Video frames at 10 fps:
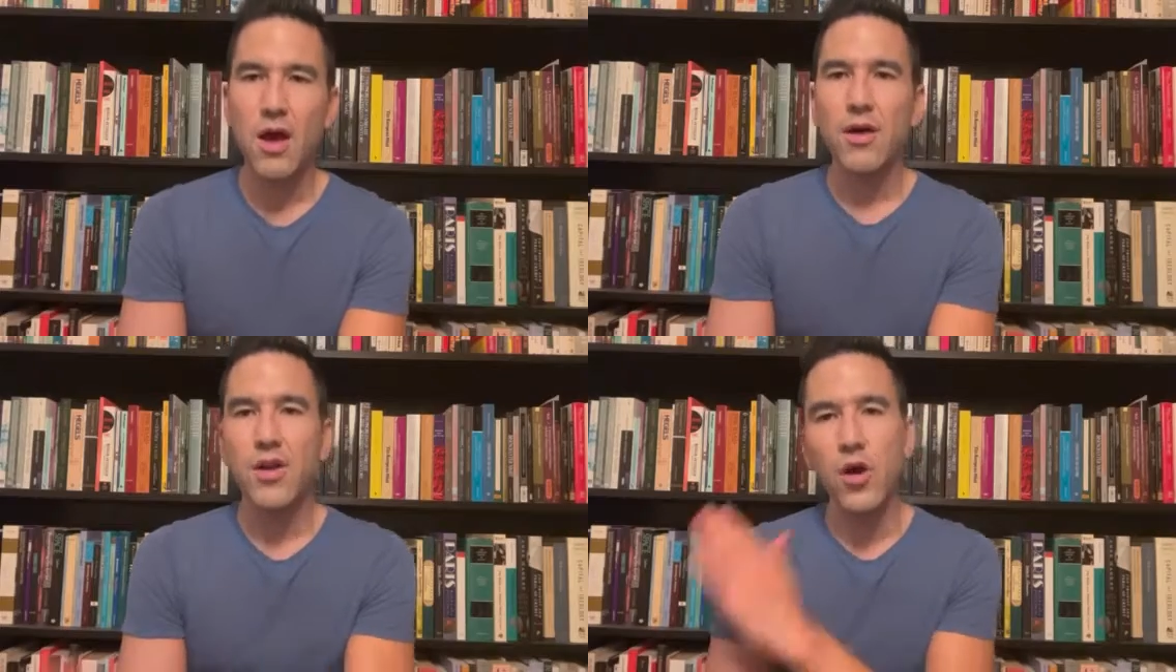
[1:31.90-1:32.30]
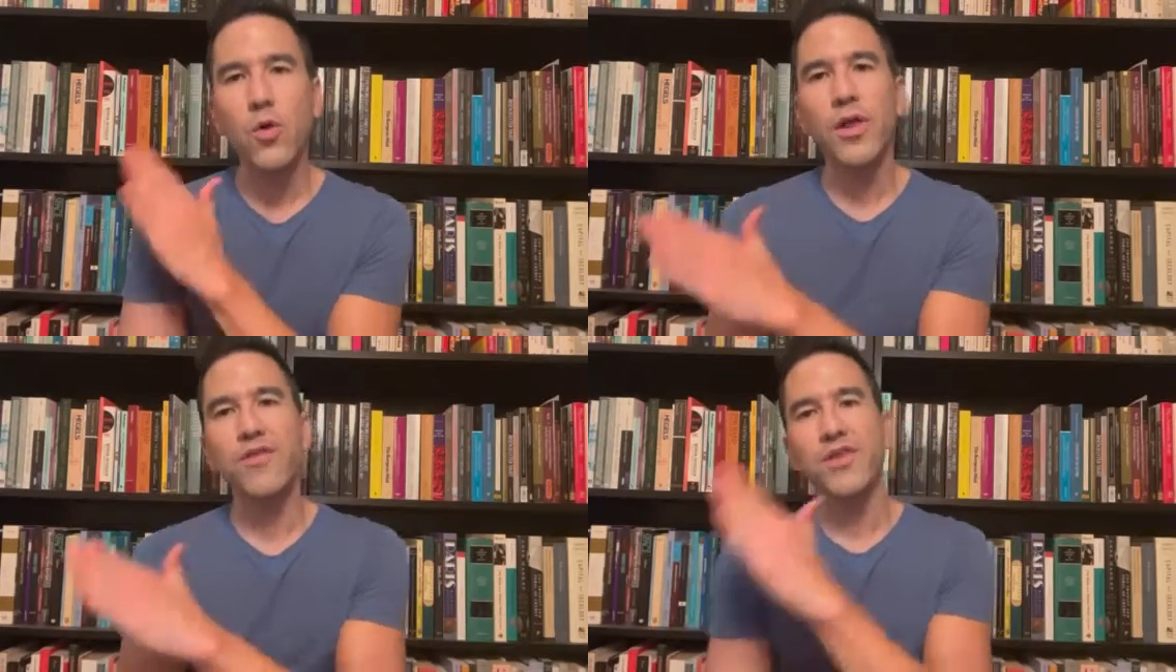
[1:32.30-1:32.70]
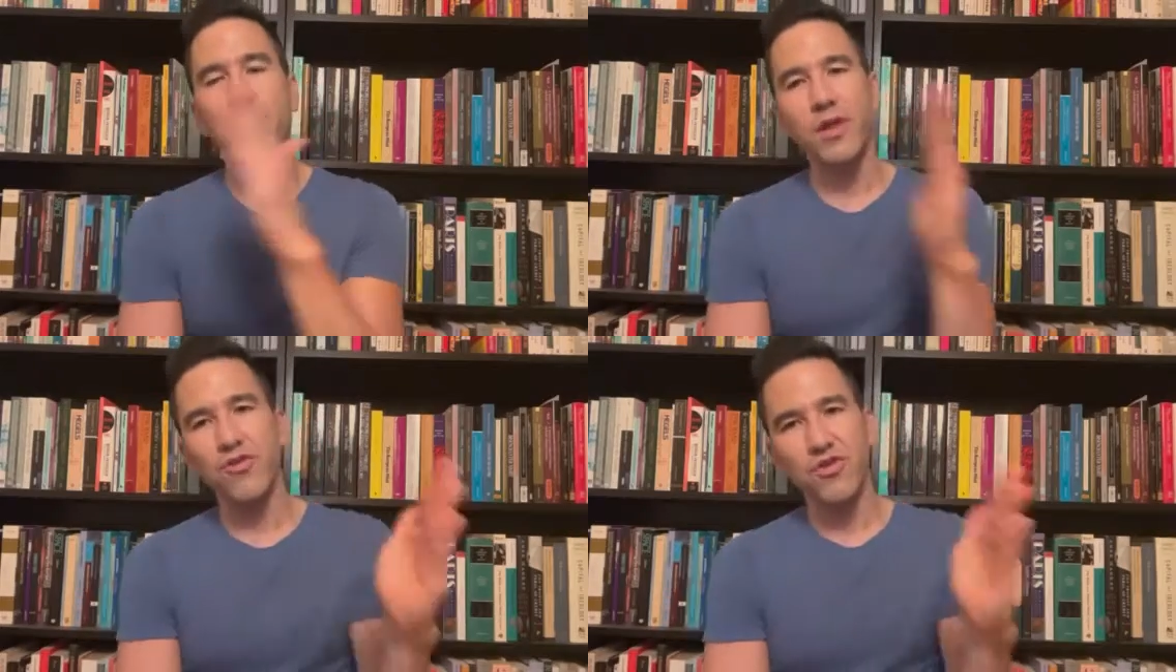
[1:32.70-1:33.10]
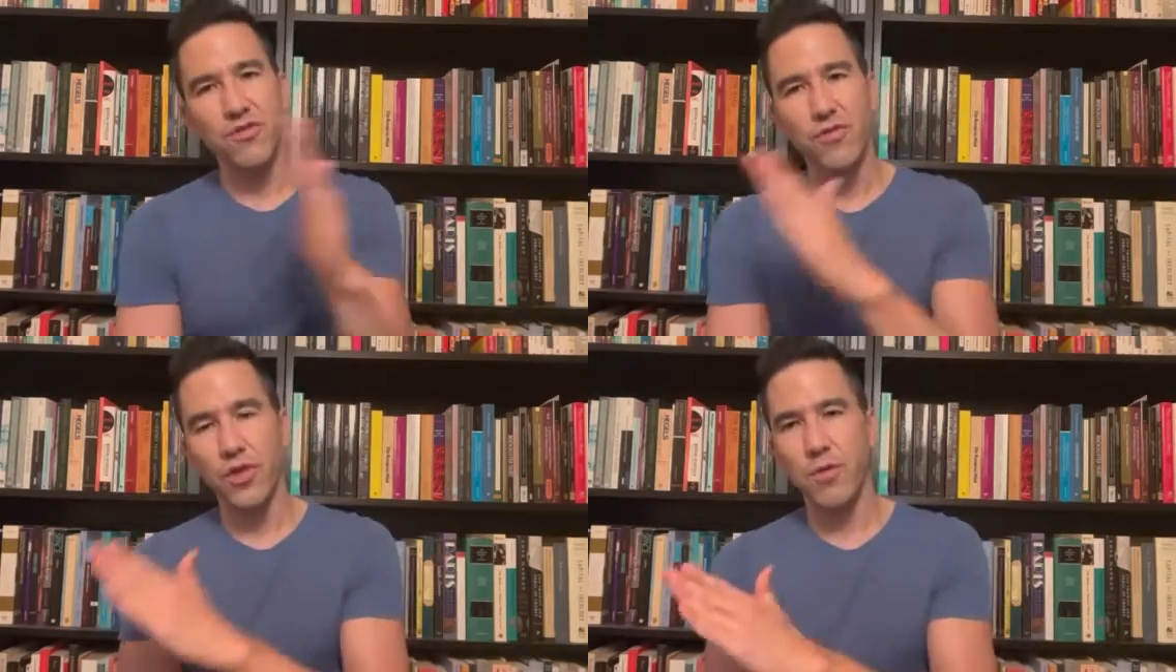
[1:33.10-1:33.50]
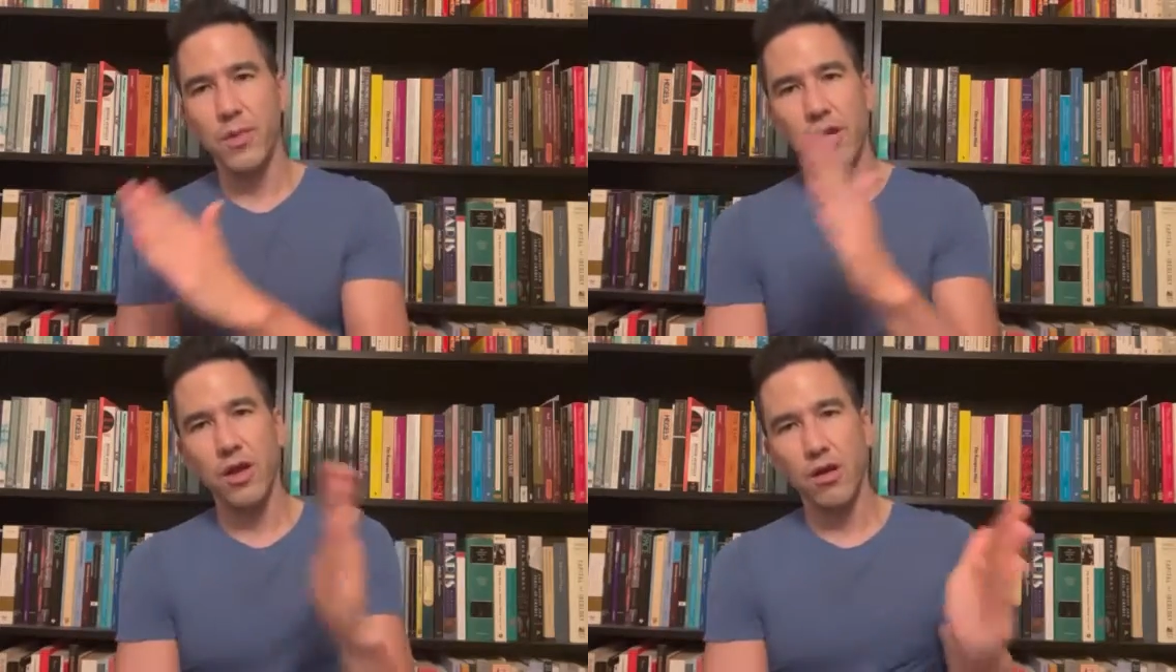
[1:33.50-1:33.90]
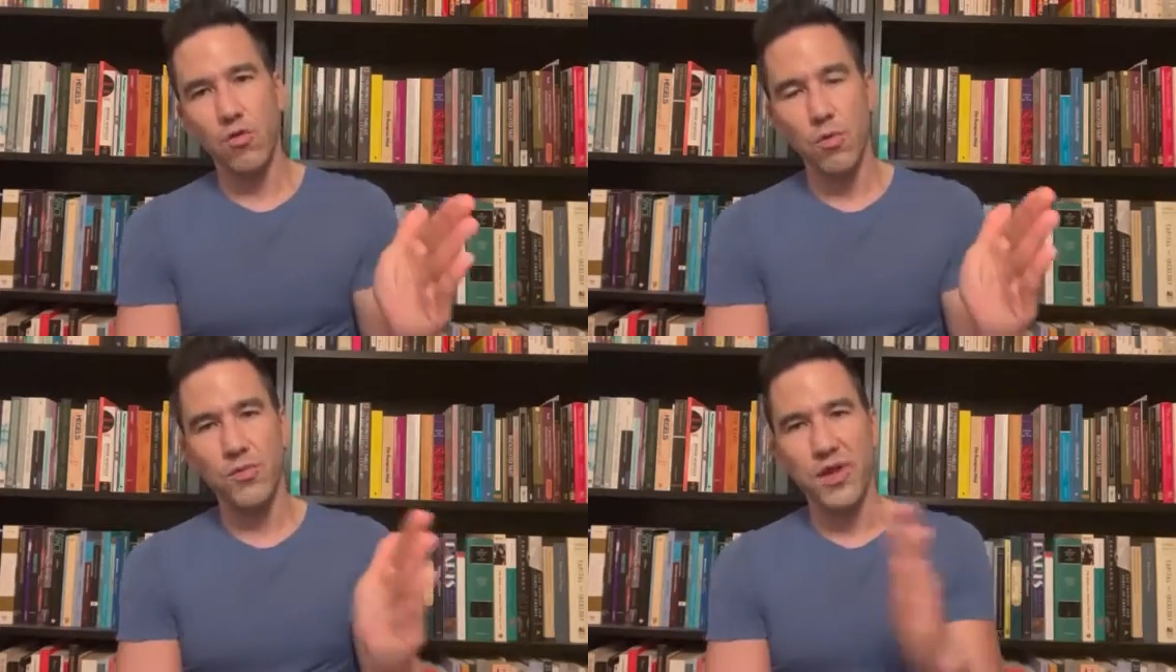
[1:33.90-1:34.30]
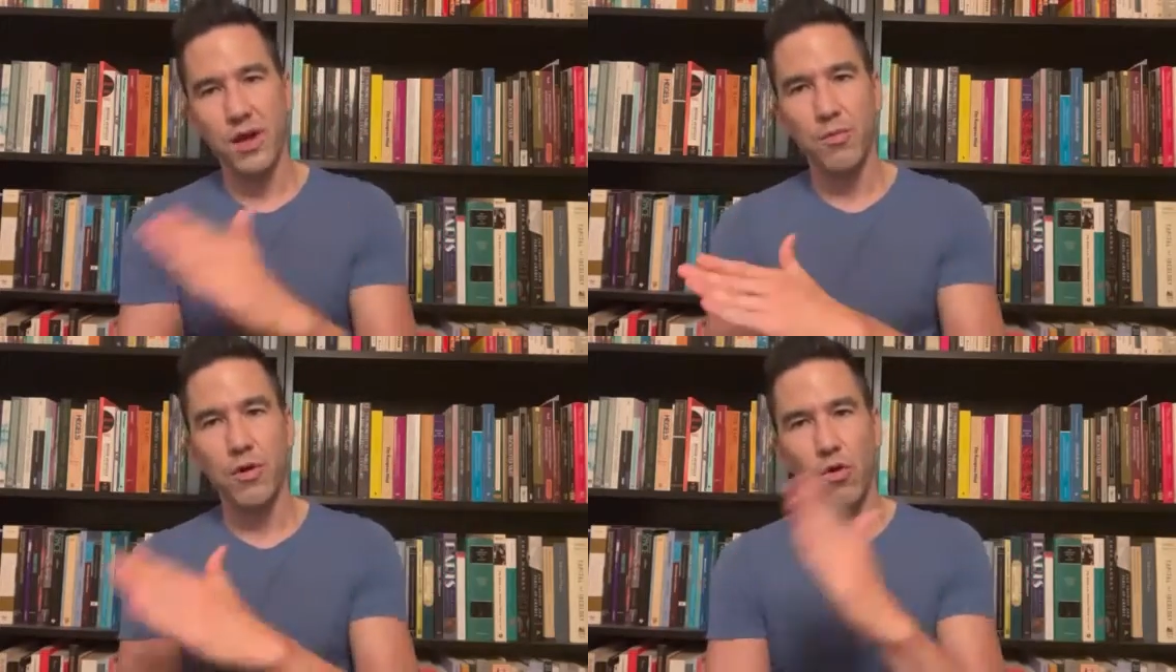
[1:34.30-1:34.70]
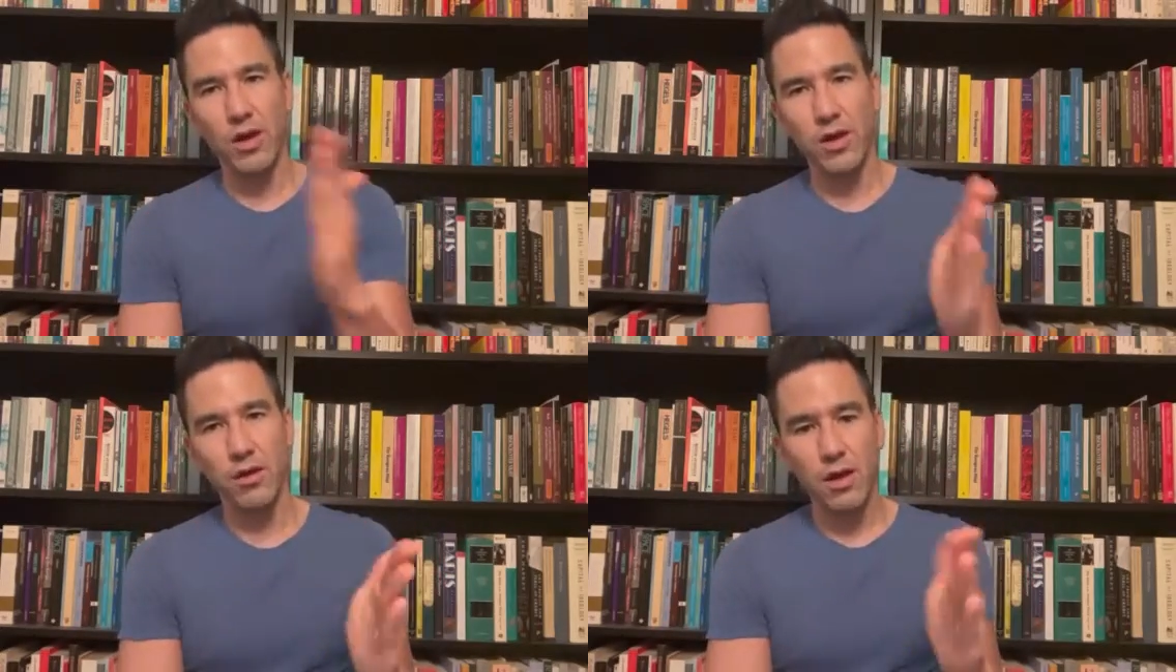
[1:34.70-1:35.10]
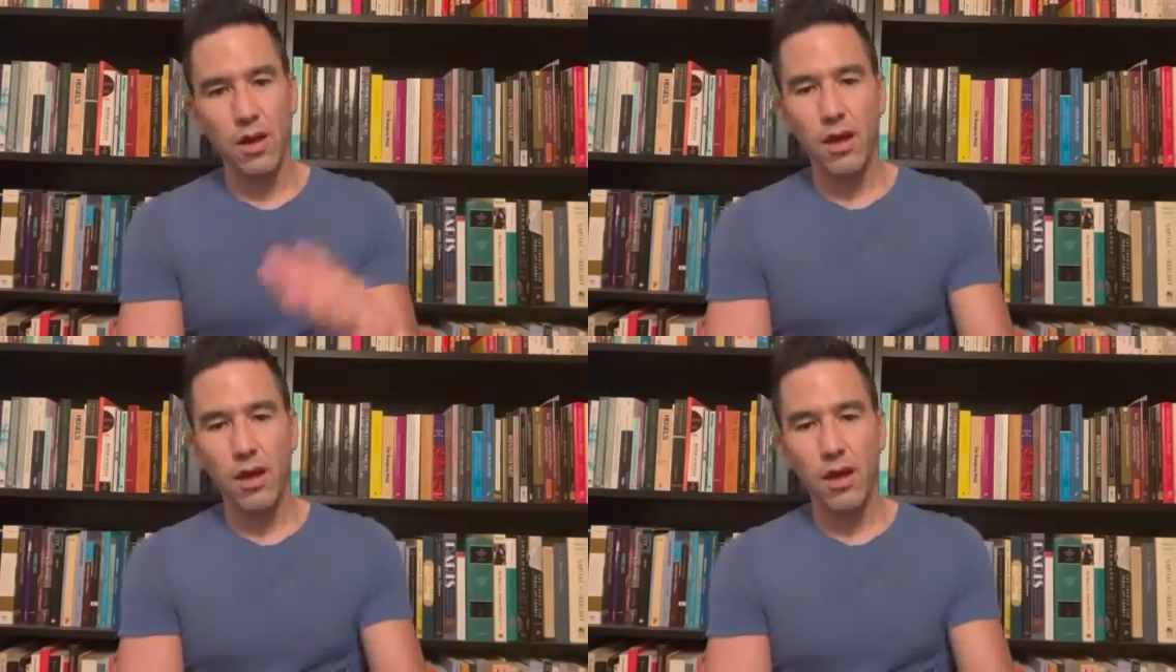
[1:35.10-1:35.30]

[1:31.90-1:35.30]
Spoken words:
Not only assimilation for the immediate groups that immigrated,